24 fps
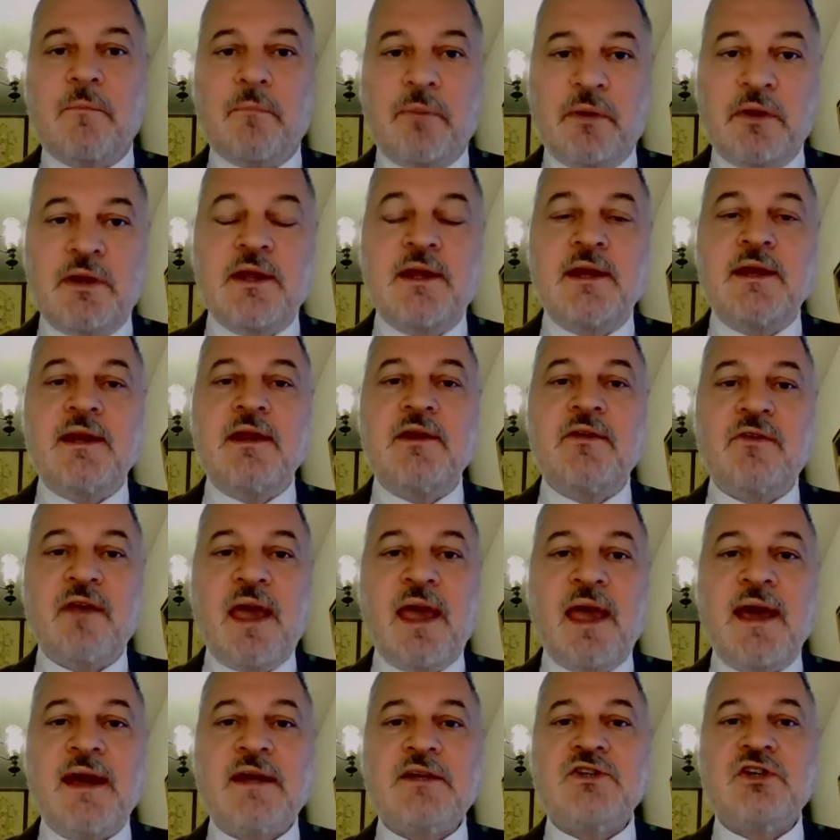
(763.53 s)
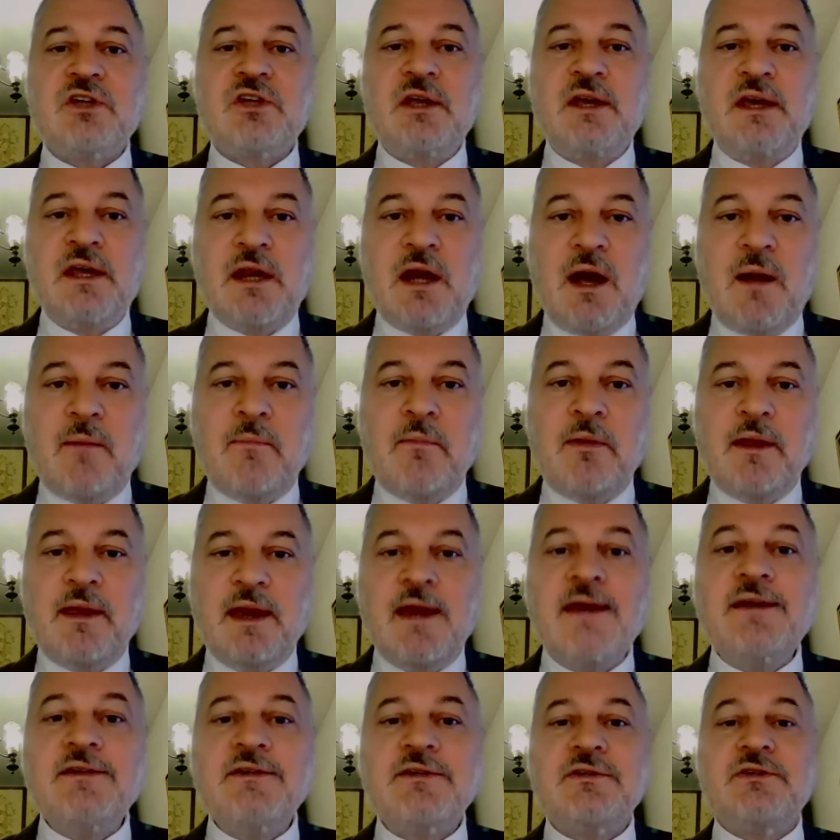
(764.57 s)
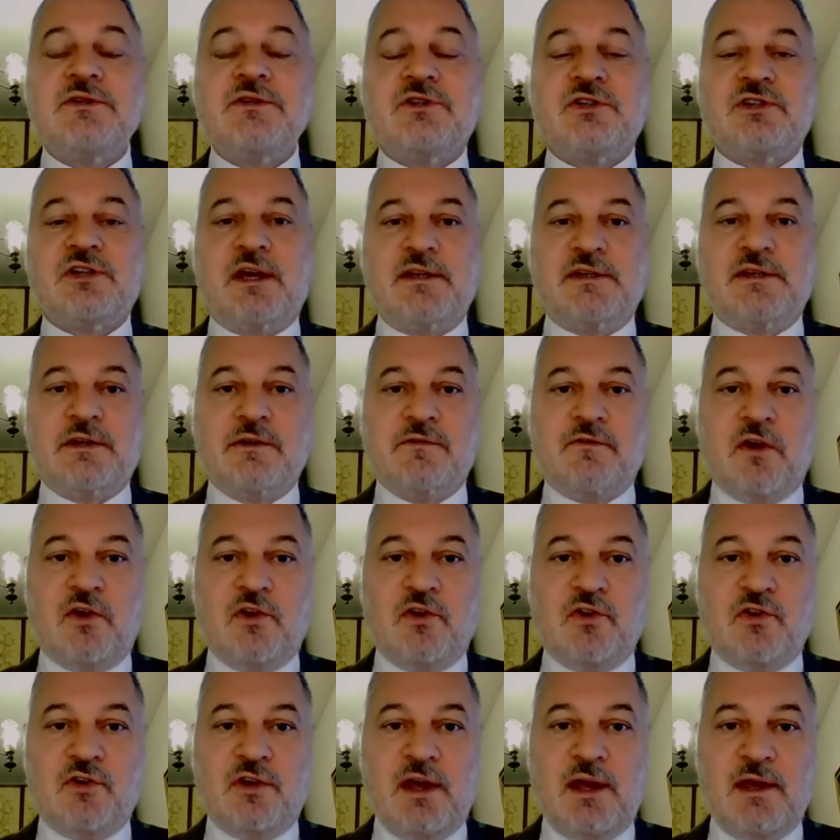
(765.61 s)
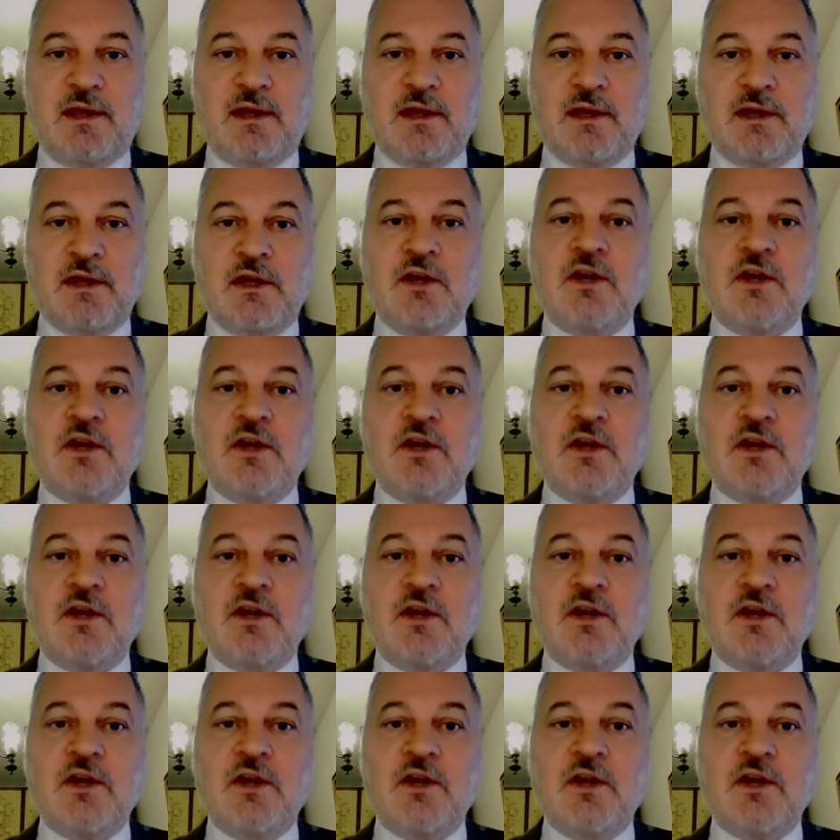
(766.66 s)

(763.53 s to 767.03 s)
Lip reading: but it is actually an obligation states have undertaken.